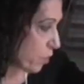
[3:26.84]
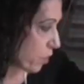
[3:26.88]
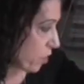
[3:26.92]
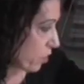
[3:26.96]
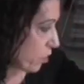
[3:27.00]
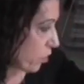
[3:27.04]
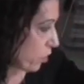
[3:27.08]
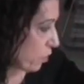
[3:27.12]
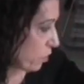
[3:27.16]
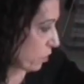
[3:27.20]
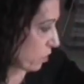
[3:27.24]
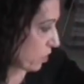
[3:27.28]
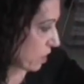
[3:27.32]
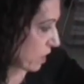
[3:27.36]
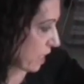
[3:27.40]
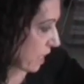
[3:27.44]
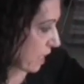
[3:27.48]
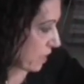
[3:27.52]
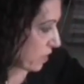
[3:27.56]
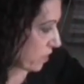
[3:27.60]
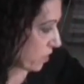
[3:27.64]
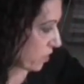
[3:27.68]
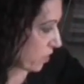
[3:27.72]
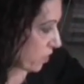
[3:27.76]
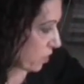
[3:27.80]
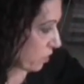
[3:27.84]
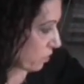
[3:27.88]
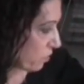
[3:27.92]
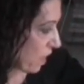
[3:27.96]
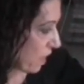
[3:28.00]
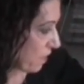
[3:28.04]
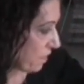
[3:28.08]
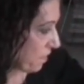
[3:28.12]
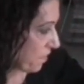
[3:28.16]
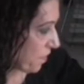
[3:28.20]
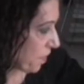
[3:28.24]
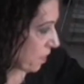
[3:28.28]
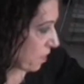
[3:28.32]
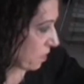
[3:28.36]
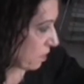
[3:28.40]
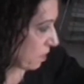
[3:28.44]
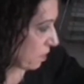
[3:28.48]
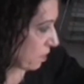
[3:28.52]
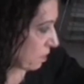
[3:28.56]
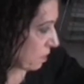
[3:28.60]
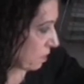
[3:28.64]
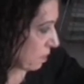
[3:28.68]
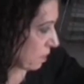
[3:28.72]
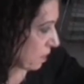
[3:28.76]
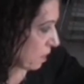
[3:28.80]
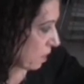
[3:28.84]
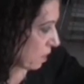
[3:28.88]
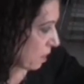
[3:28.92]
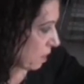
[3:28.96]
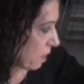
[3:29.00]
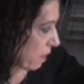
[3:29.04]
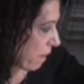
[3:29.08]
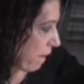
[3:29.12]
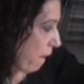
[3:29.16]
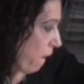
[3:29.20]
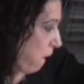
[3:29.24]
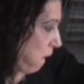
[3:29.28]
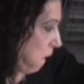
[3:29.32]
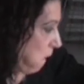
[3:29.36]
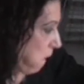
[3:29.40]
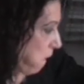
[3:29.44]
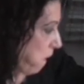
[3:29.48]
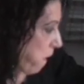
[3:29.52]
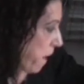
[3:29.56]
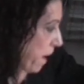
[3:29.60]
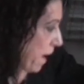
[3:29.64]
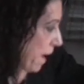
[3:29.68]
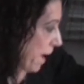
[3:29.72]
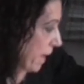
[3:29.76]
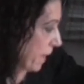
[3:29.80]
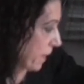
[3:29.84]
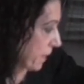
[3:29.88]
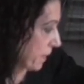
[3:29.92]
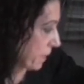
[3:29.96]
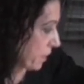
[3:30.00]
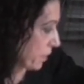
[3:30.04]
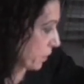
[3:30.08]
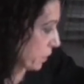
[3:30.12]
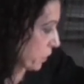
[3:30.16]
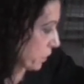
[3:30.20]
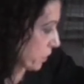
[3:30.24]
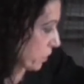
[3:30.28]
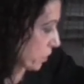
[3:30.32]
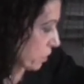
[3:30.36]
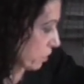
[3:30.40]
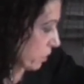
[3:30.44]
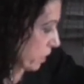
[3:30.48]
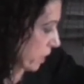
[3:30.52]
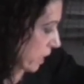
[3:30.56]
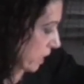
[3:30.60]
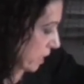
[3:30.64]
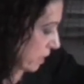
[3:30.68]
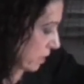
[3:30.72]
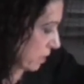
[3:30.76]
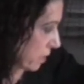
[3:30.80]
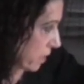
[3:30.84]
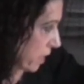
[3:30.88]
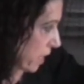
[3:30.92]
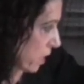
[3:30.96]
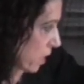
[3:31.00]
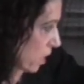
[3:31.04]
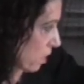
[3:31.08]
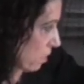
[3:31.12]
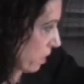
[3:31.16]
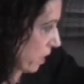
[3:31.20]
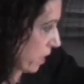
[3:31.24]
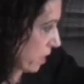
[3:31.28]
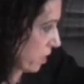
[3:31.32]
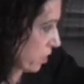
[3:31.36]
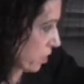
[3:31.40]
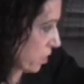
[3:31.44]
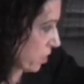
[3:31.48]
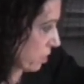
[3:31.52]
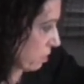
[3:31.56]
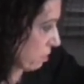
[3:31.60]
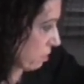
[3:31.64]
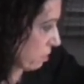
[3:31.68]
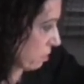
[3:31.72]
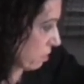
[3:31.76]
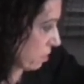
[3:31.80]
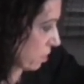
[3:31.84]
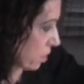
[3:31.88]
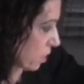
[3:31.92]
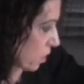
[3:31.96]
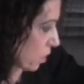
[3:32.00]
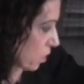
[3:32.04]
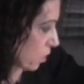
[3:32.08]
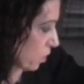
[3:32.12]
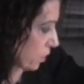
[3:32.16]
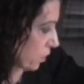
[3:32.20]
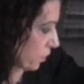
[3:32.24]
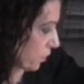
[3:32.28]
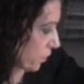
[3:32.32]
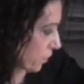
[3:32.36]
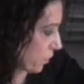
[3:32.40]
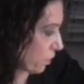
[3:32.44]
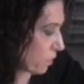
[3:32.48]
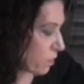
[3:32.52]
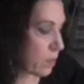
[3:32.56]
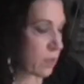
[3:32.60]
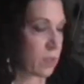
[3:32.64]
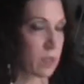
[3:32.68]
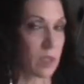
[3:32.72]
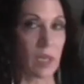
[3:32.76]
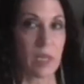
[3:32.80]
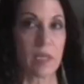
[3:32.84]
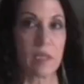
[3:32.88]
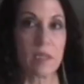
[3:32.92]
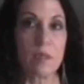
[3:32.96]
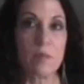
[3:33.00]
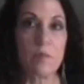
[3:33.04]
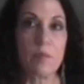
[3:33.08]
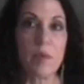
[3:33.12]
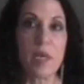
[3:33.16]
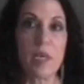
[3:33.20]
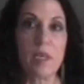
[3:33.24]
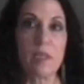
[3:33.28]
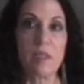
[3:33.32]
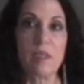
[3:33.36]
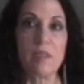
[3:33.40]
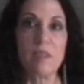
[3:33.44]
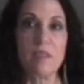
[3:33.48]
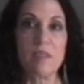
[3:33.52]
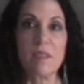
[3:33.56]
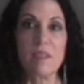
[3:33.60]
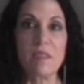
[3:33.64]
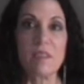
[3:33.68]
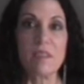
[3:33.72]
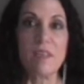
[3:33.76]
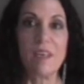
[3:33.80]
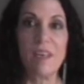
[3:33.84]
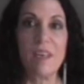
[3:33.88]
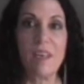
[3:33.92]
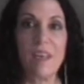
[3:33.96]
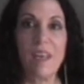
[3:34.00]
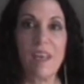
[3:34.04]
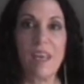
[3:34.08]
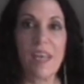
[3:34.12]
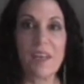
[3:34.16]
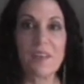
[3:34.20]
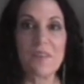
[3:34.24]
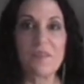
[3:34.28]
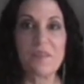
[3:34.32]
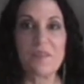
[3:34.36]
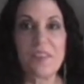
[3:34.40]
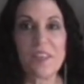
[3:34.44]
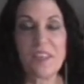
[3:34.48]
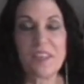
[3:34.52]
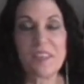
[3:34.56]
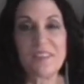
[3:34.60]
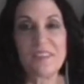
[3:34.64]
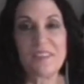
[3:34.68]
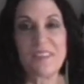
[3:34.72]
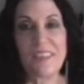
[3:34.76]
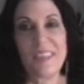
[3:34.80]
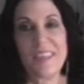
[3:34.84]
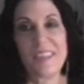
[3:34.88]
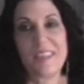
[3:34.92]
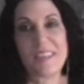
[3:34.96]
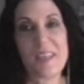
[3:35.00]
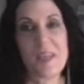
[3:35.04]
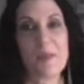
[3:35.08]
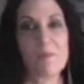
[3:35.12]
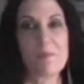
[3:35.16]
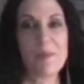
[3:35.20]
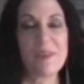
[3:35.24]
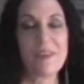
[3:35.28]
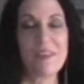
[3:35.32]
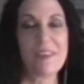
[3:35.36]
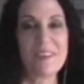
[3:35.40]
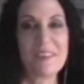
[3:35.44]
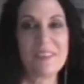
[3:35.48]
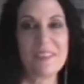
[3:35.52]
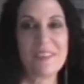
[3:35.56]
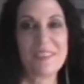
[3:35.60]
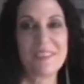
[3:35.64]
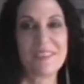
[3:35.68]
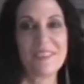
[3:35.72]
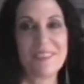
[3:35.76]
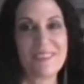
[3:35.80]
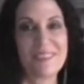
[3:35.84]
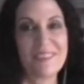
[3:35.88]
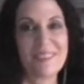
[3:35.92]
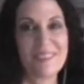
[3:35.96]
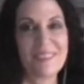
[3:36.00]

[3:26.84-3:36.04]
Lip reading: you can use it as your reference. And it's also a nice decoration. So if you decide to make this, have fun and Happy Hanukkah.